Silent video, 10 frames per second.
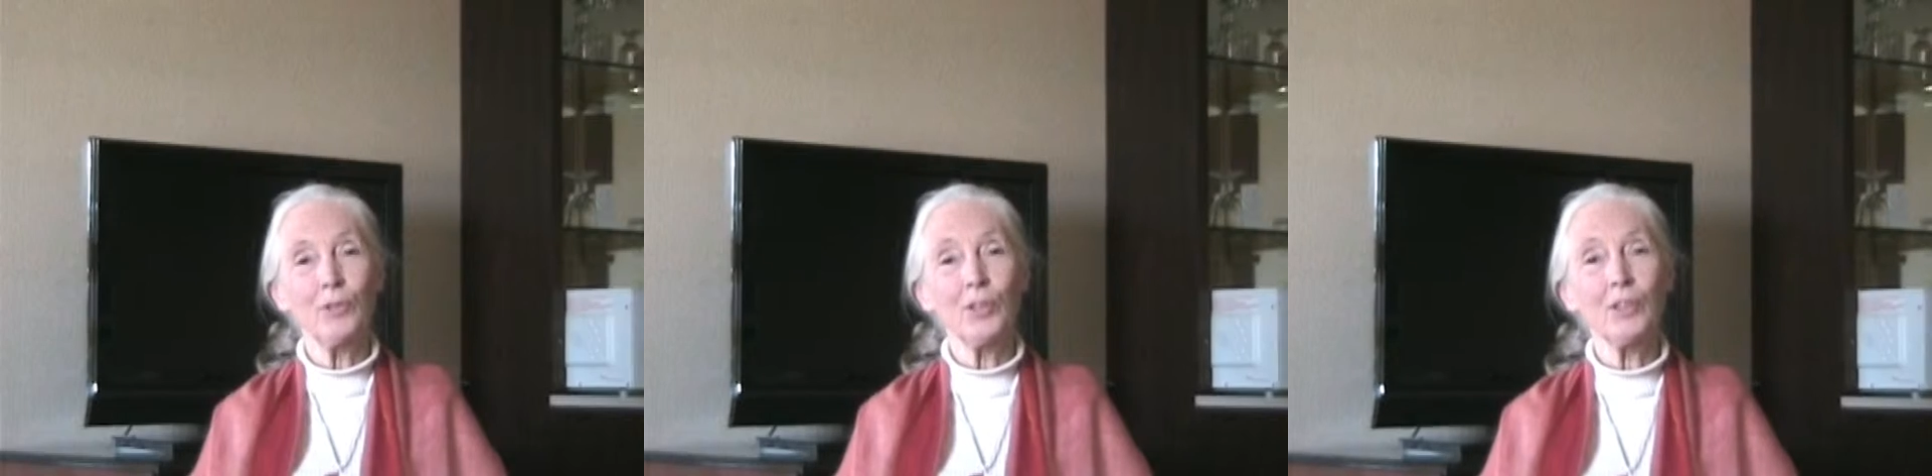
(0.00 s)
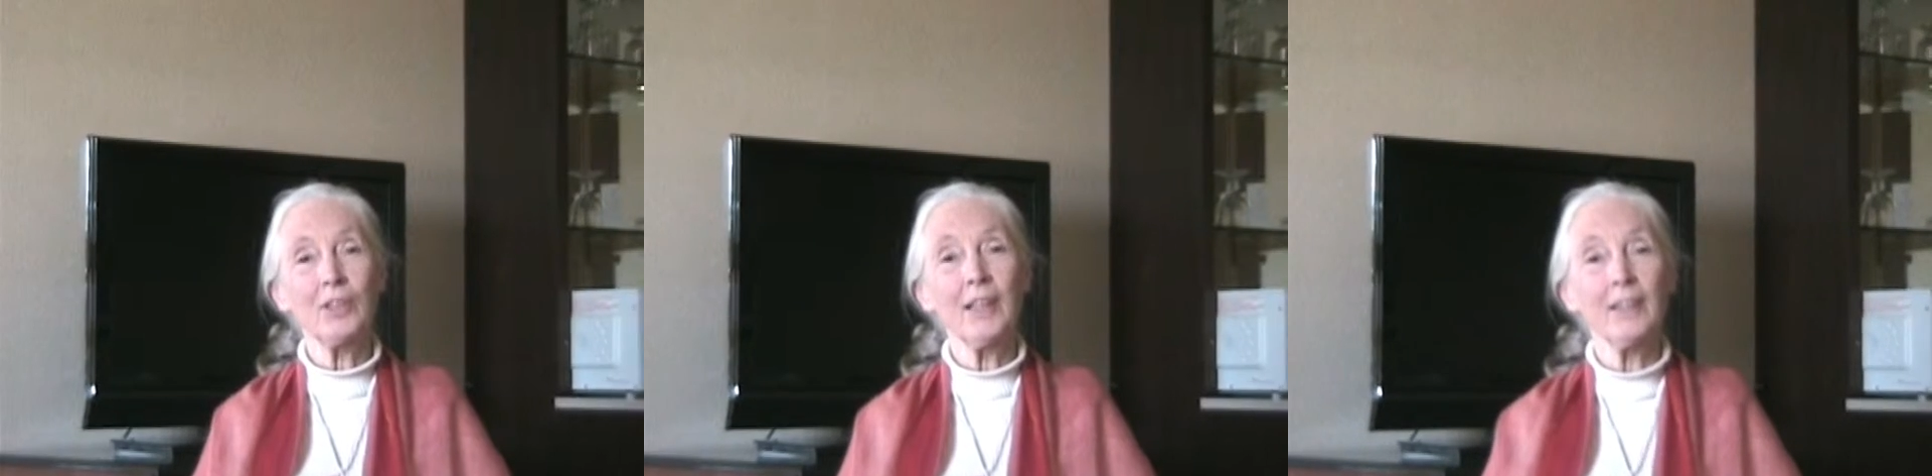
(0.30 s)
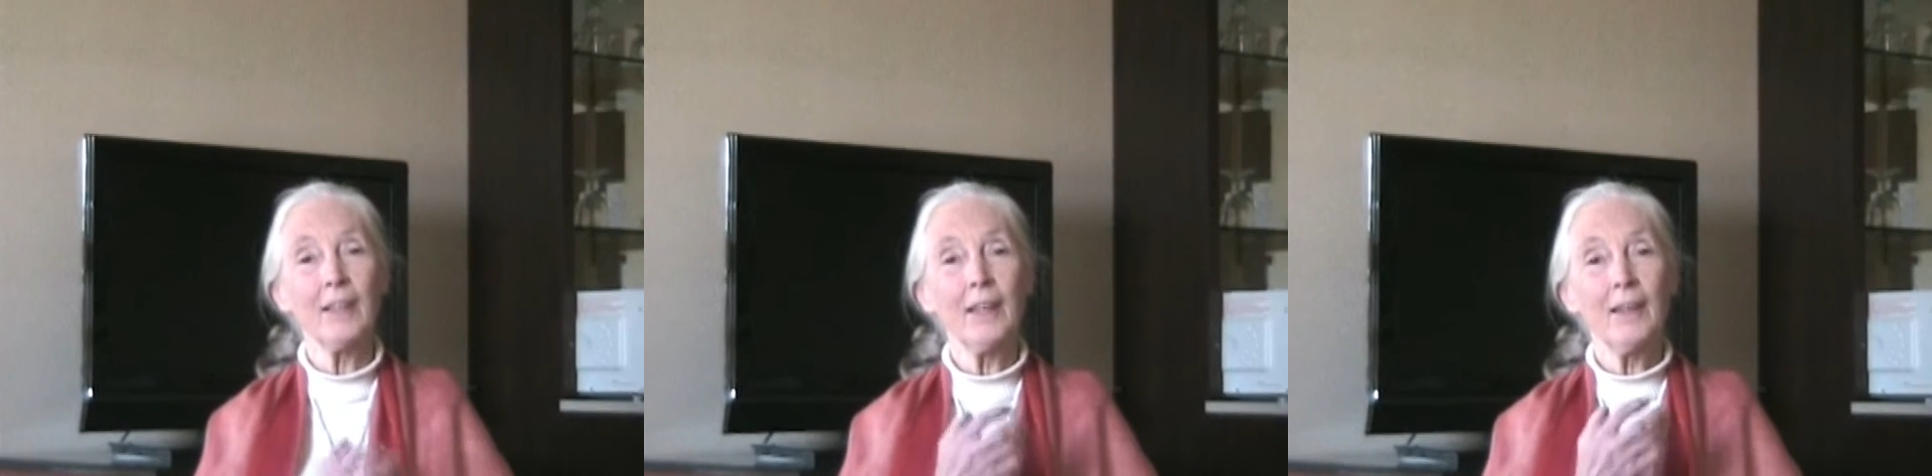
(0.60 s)
just
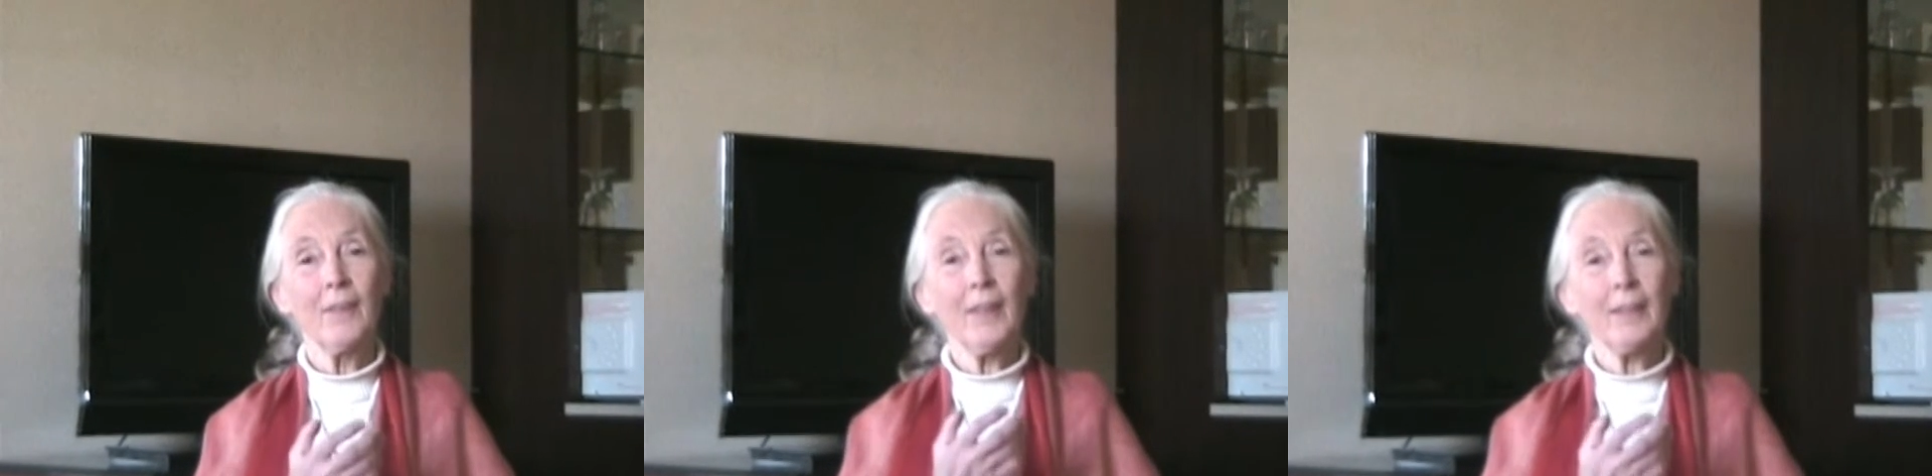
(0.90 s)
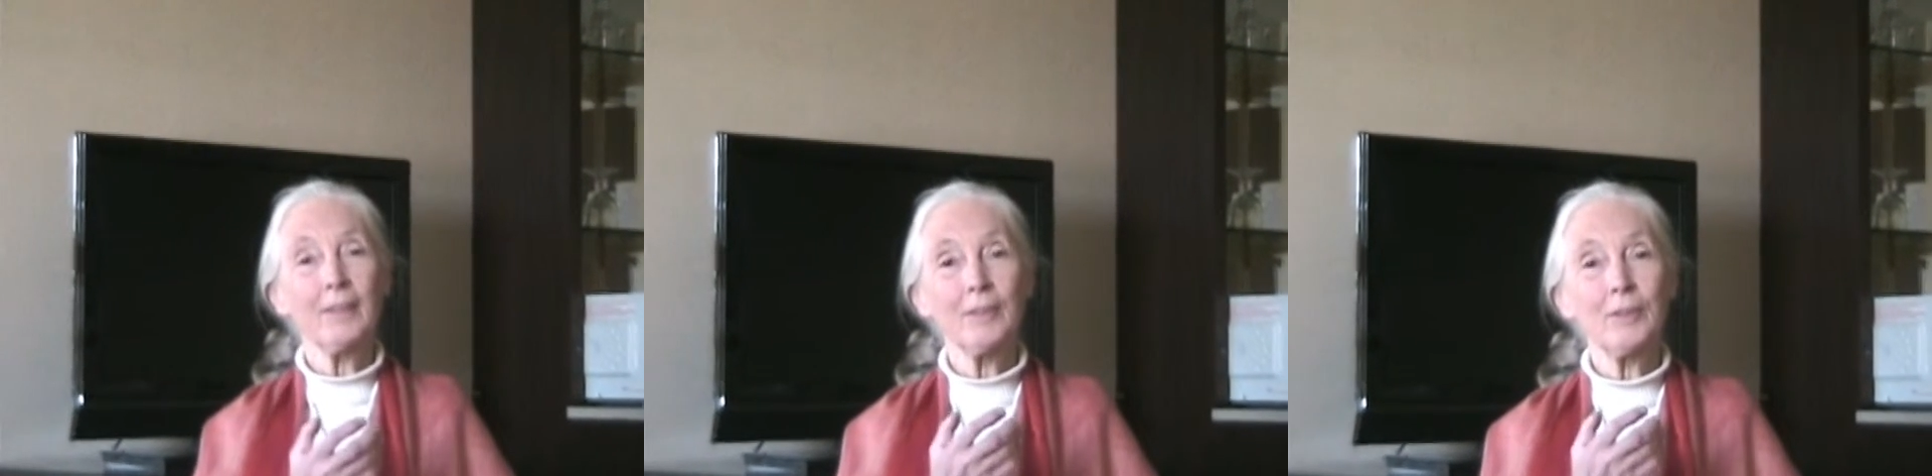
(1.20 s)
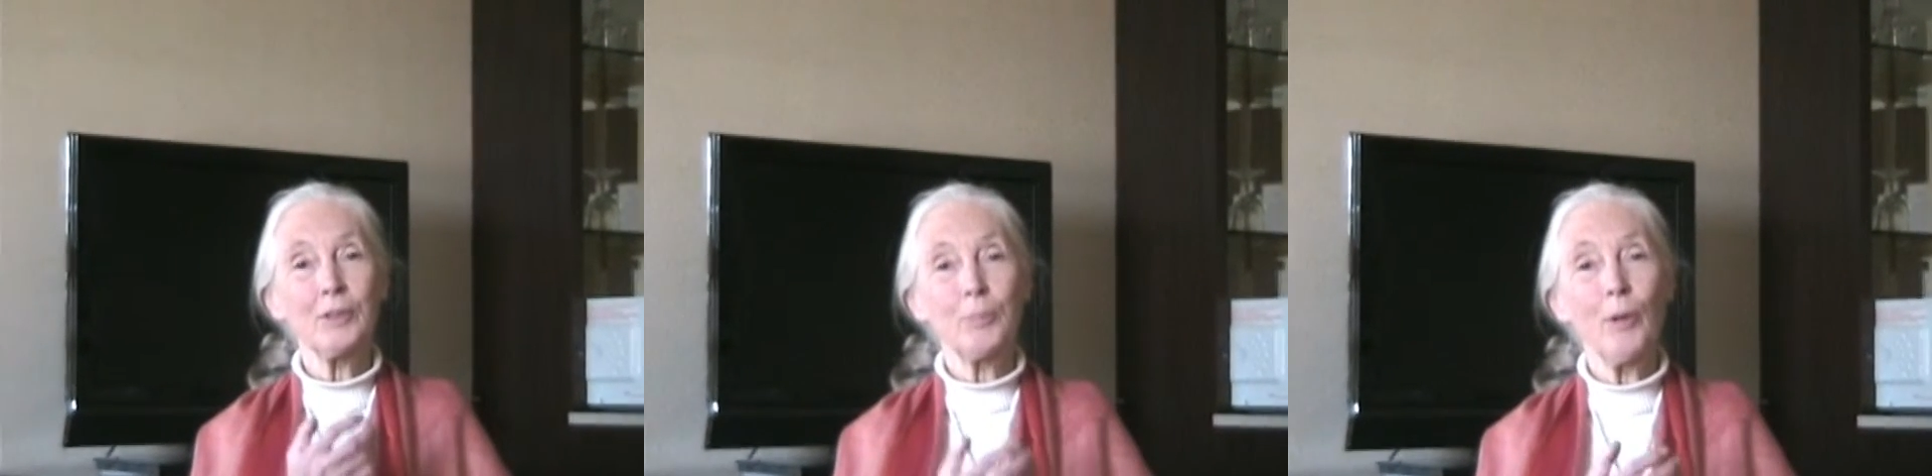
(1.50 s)
that
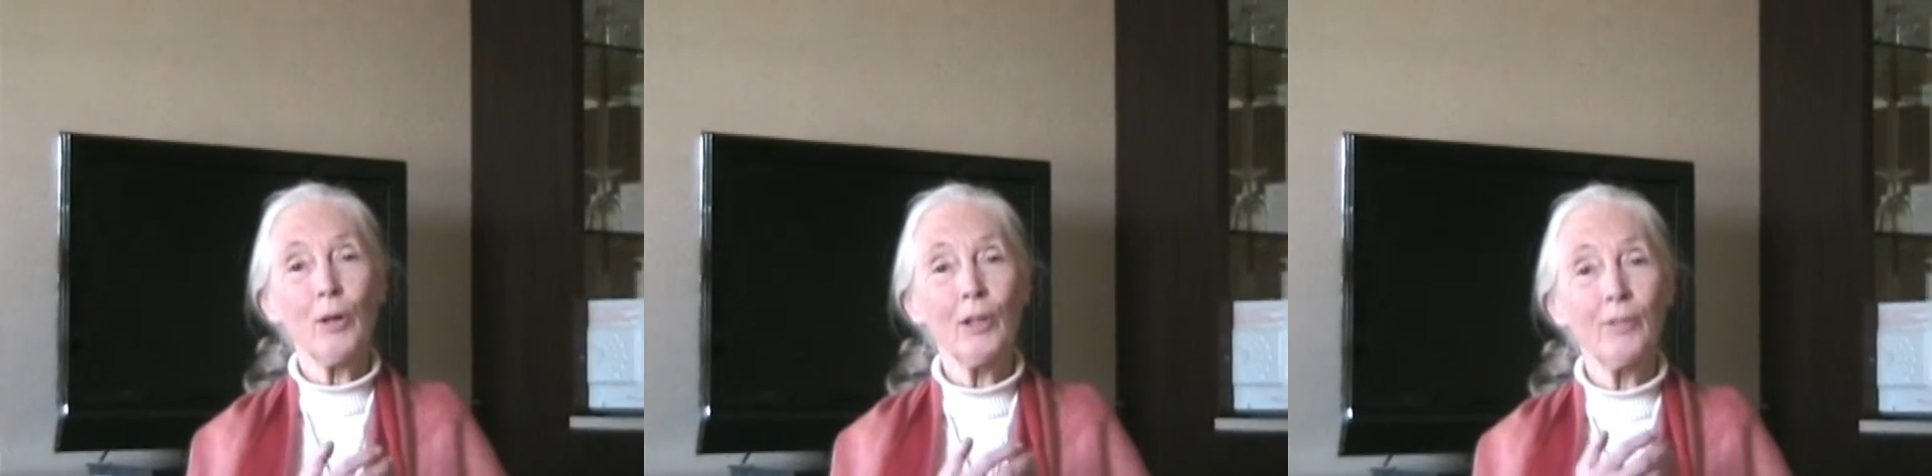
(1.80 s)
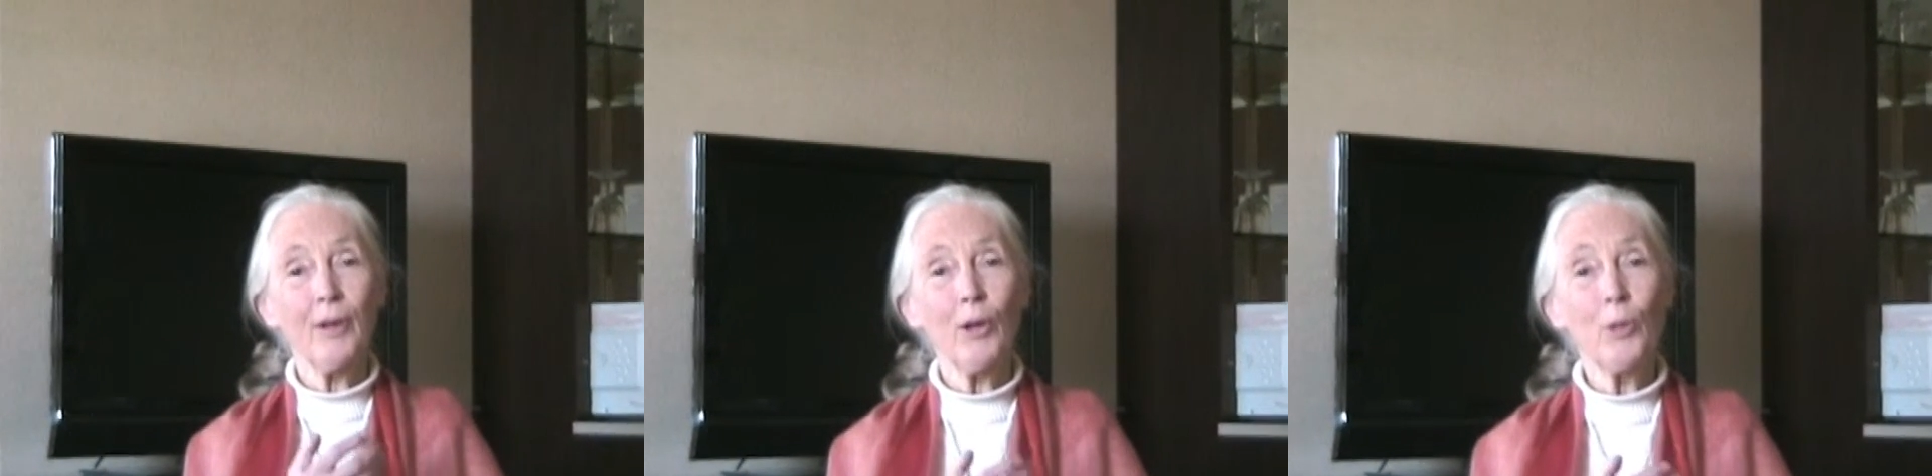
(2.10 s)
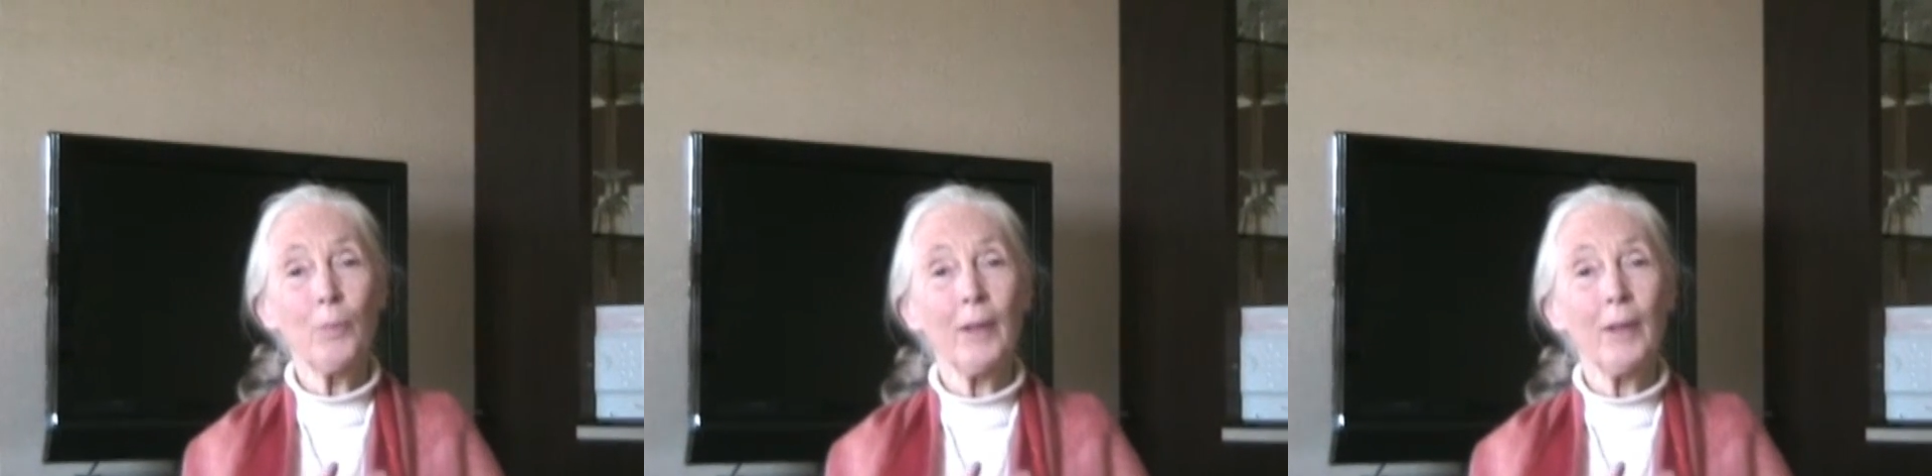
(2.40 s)
spark of hope,